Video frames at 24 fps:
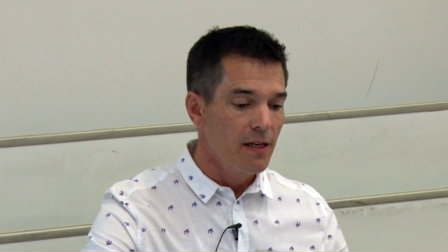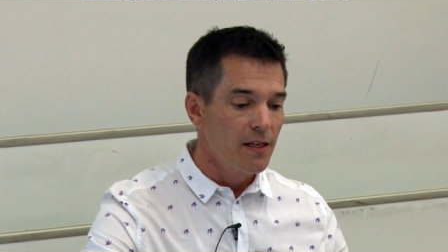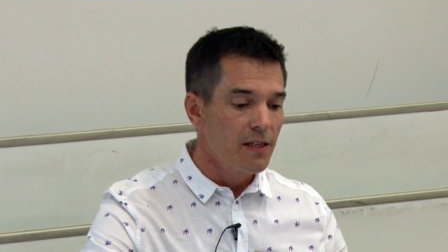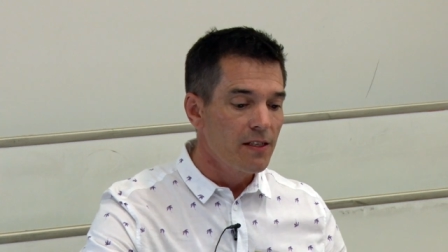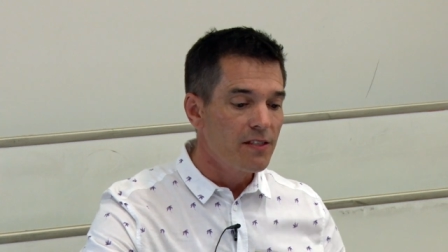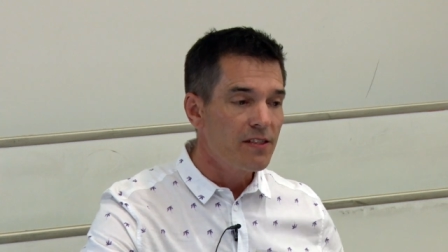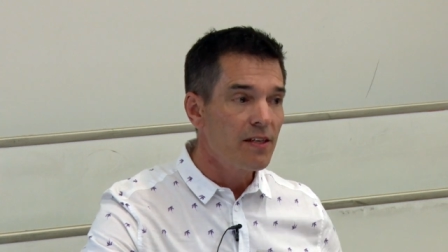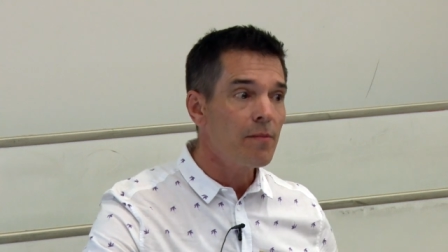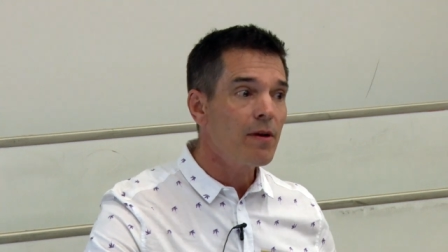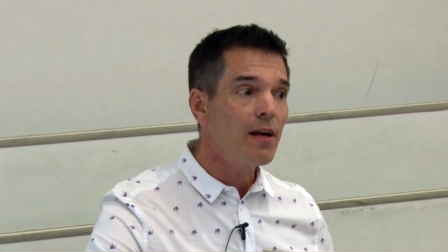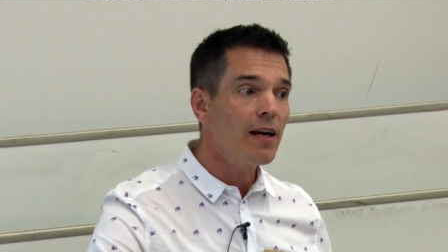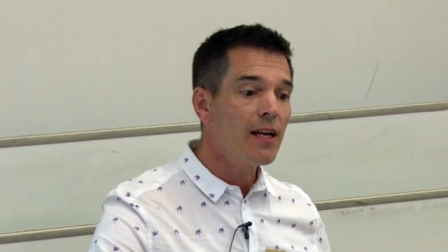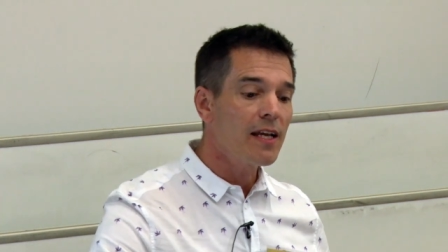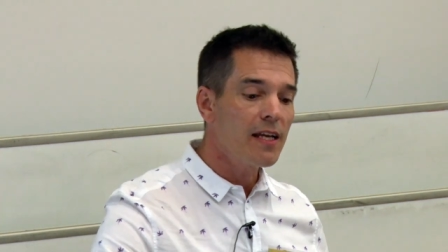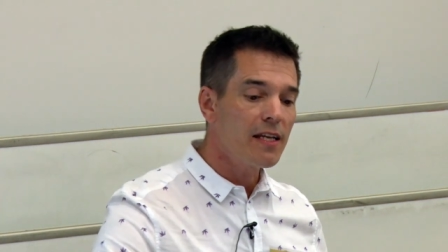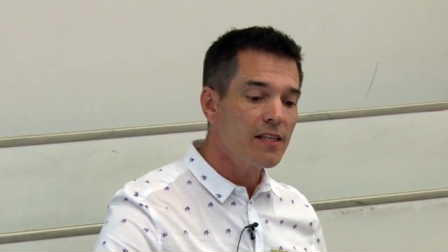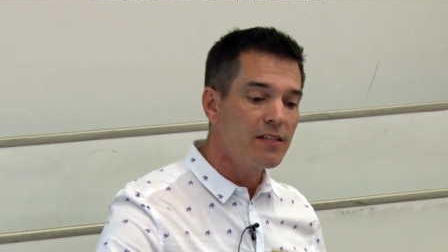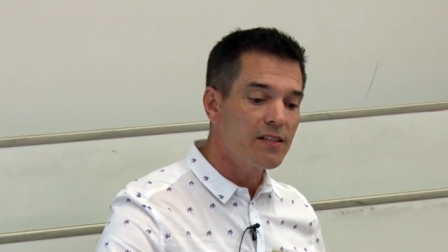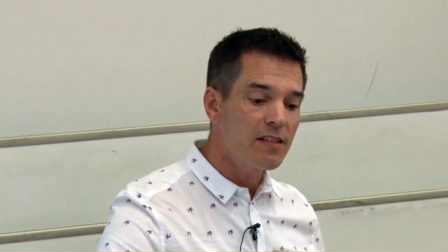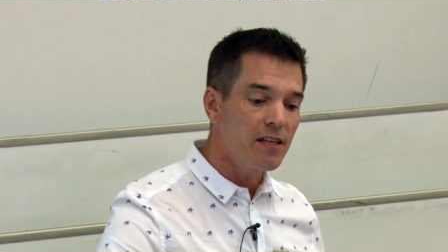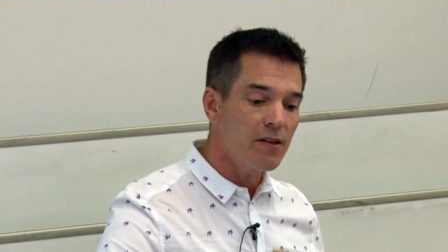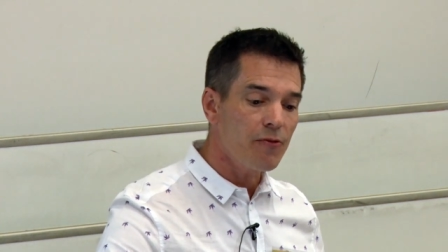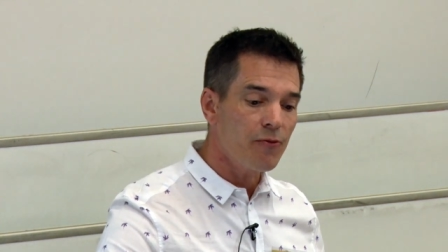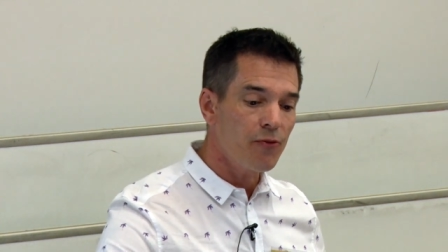Similarly,
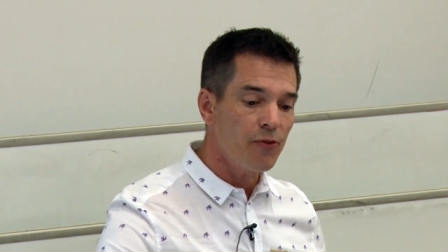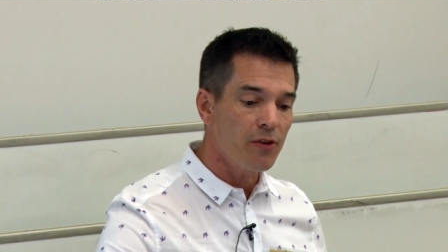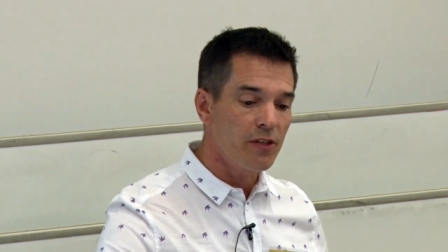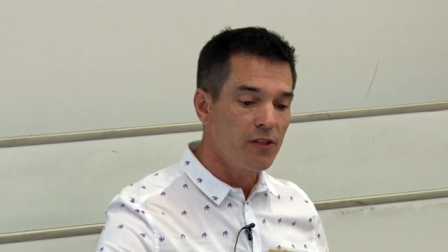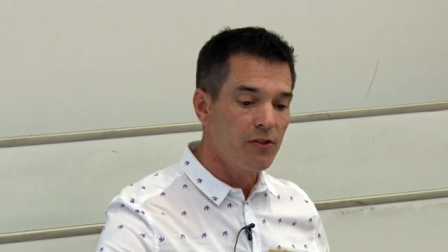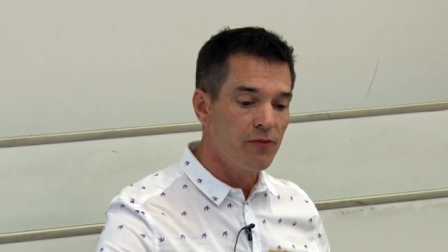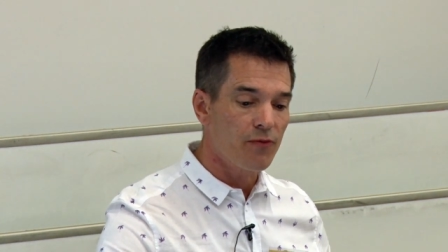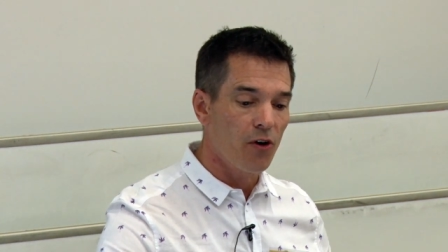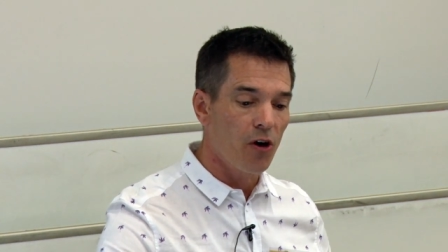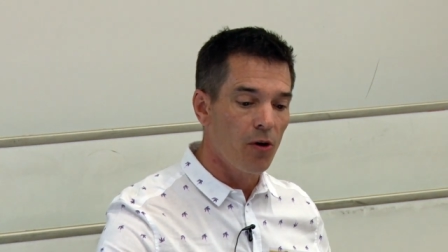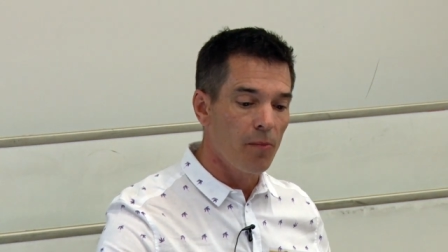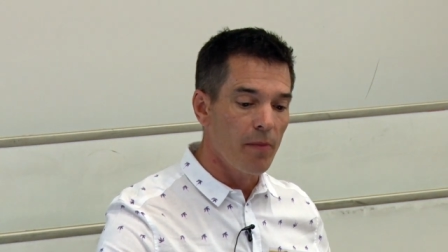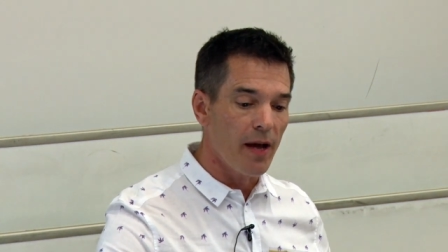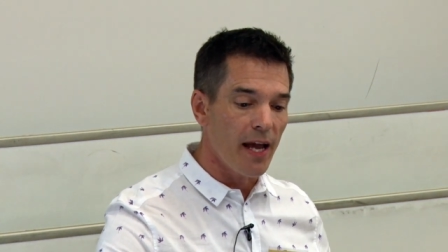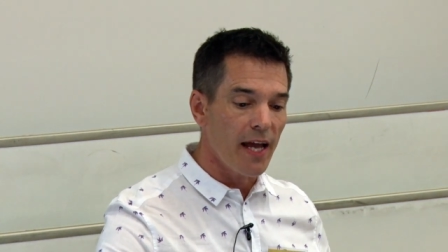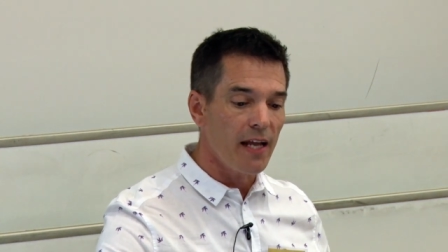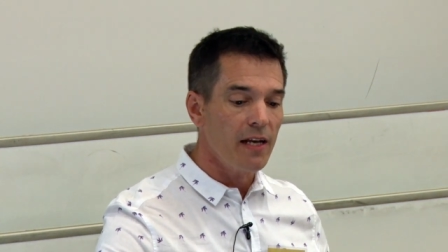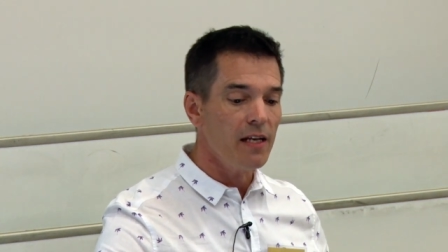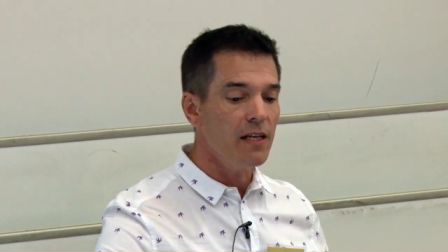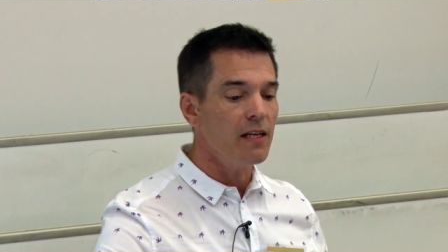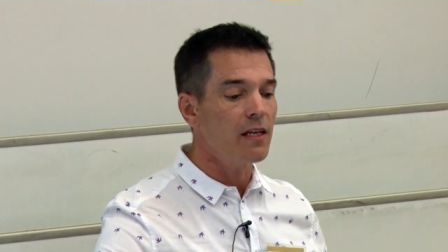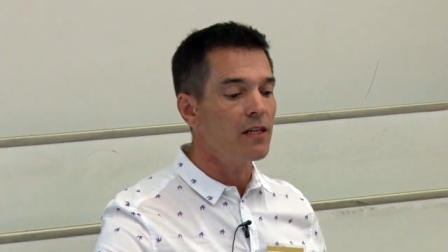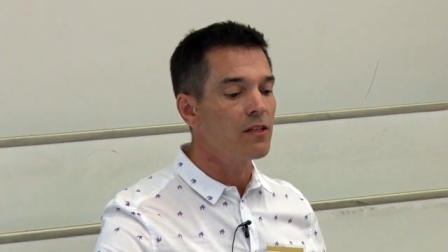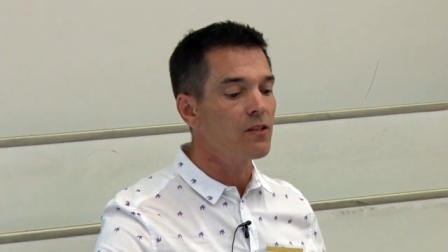his difference from
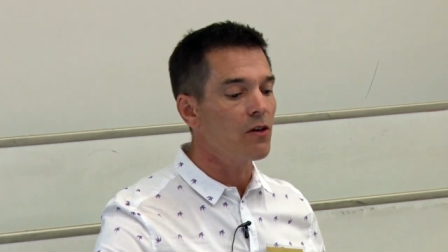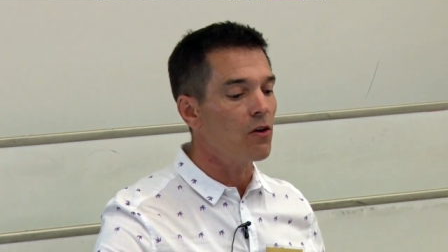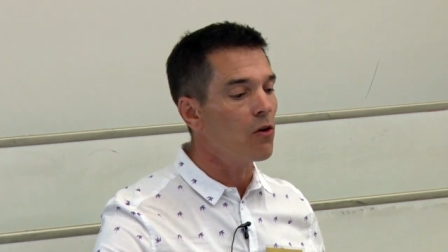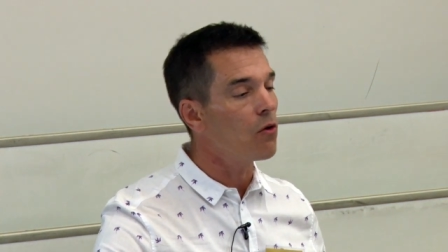any and